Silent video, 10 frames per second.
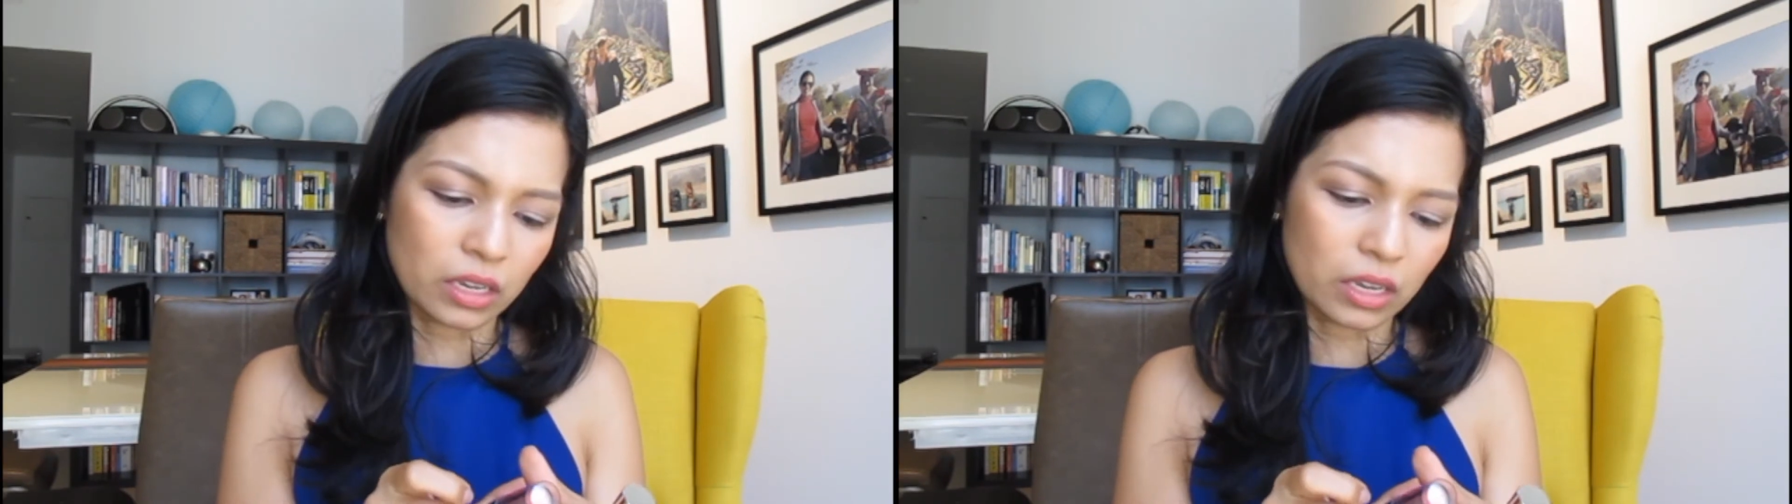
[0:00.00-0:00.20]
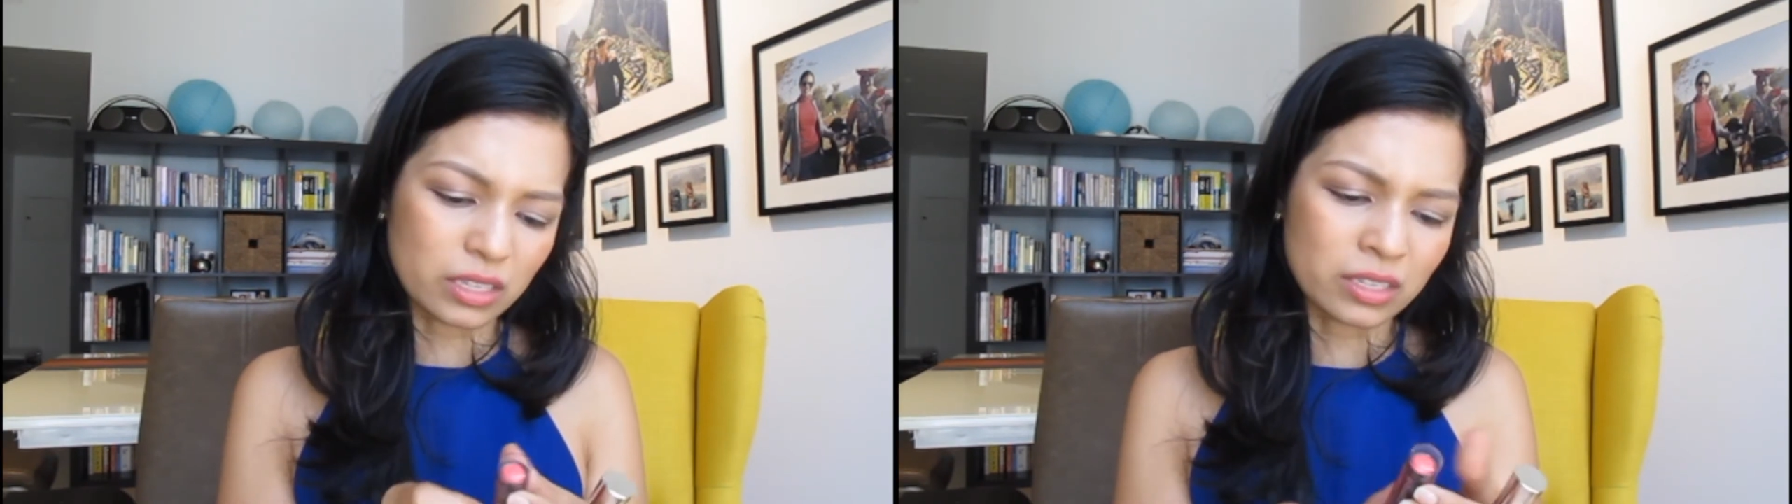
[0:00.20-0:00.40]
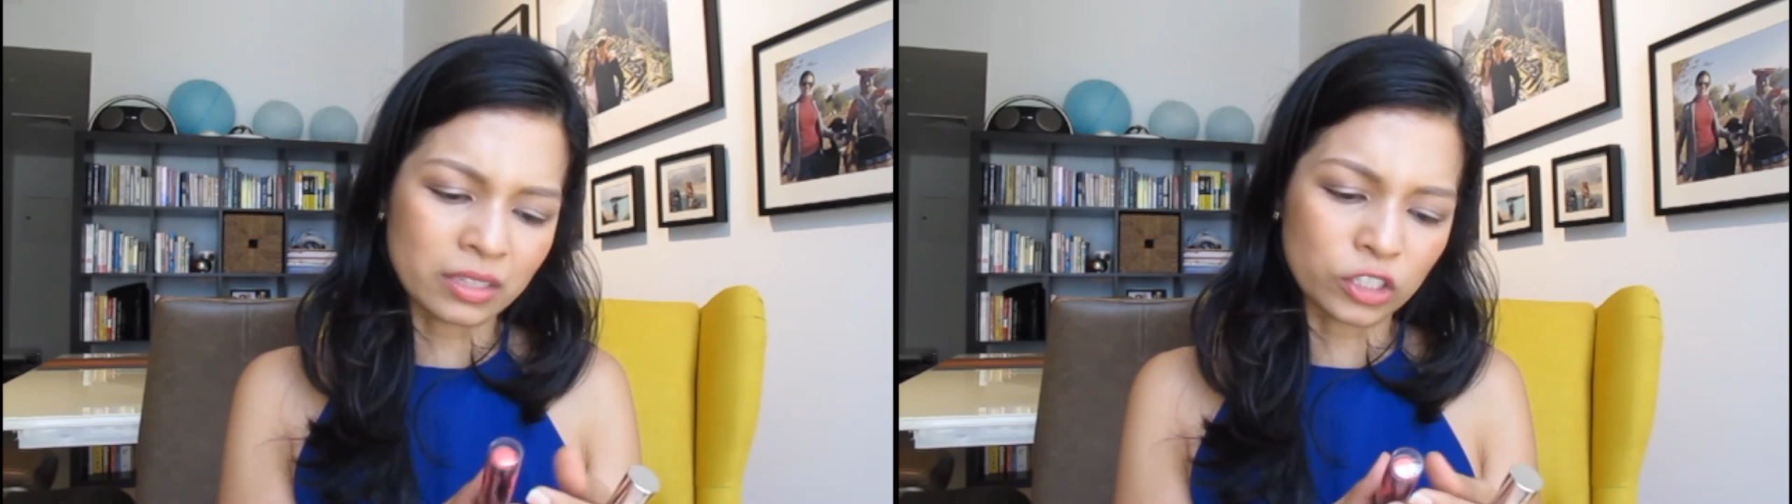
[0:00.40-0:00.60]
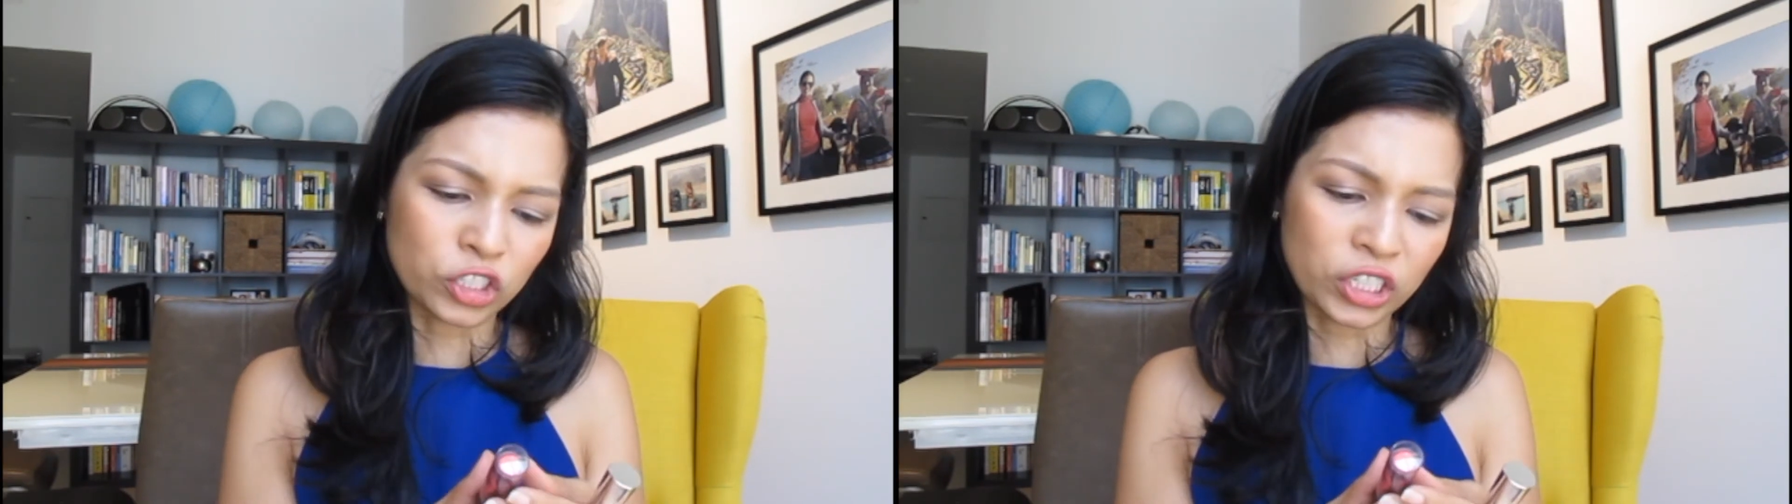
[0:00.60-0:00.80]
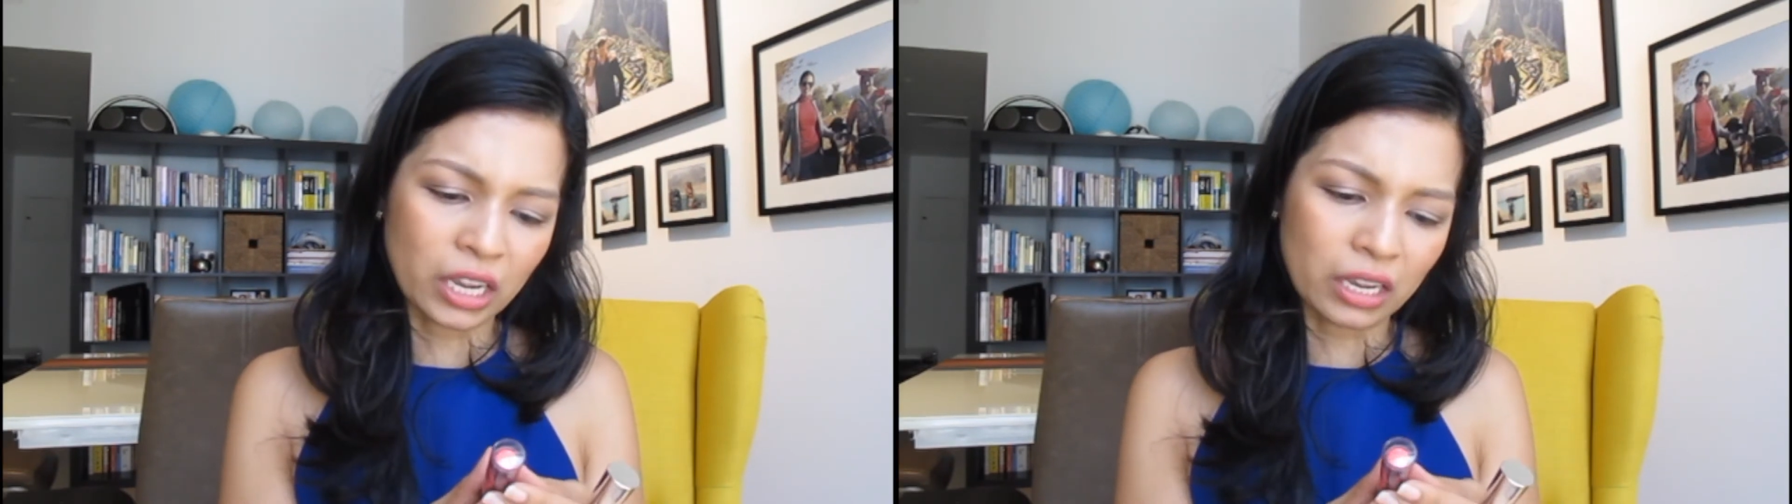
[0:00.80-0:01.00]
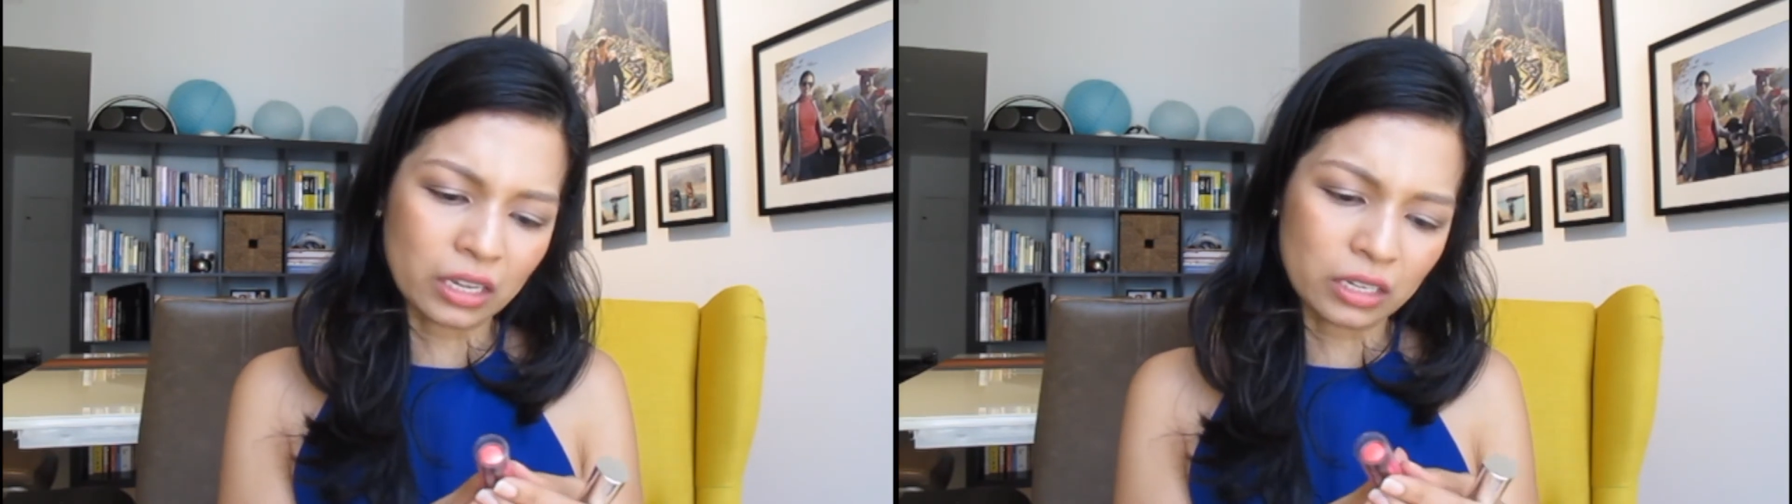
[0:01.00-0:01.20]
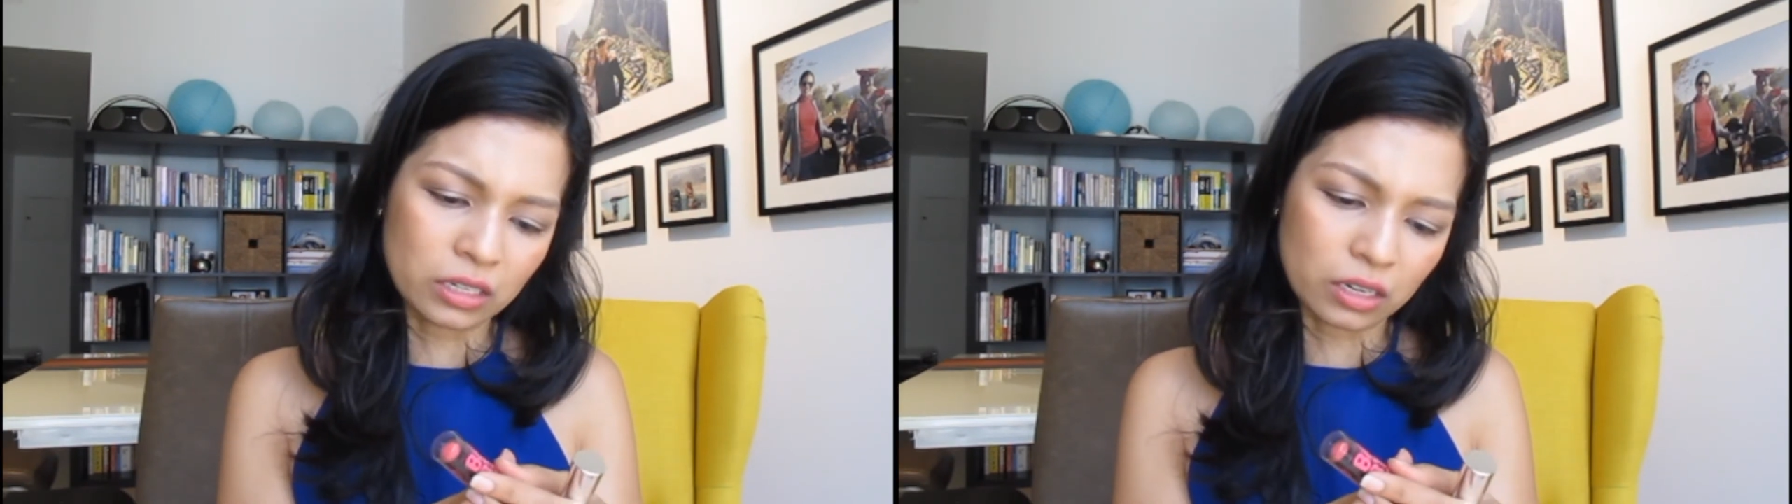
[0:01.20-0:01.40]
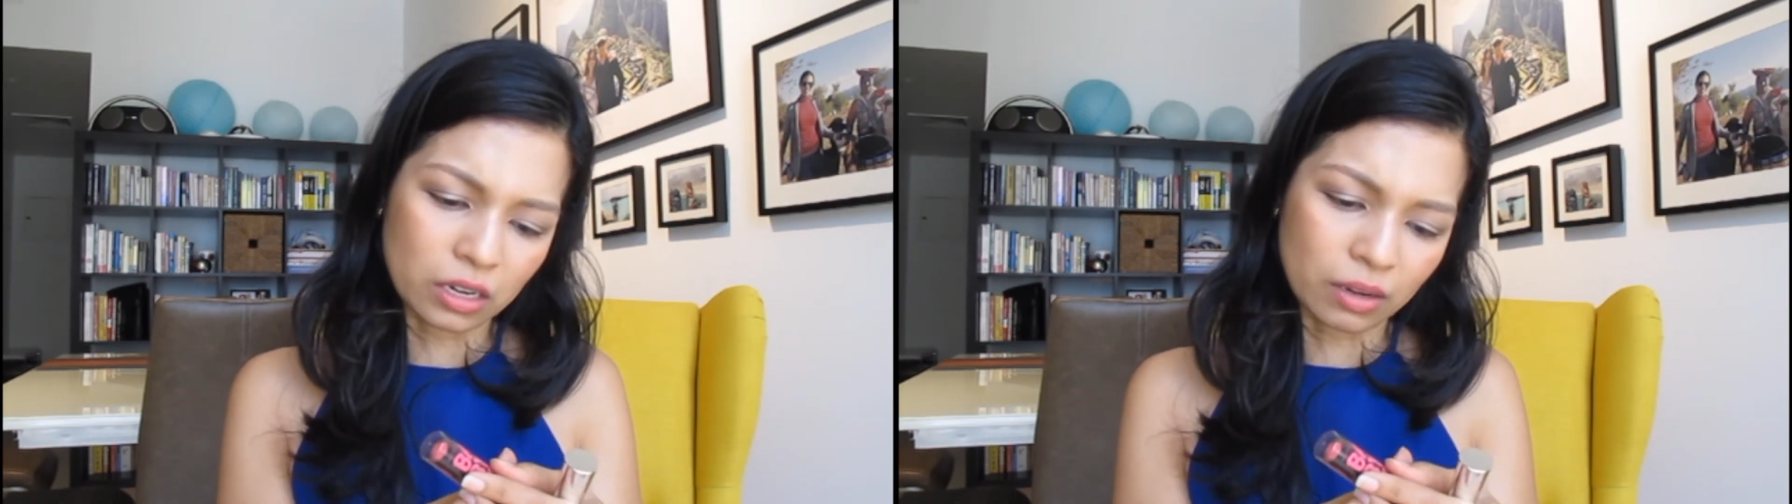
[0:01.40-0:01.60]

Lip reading: It's in the shade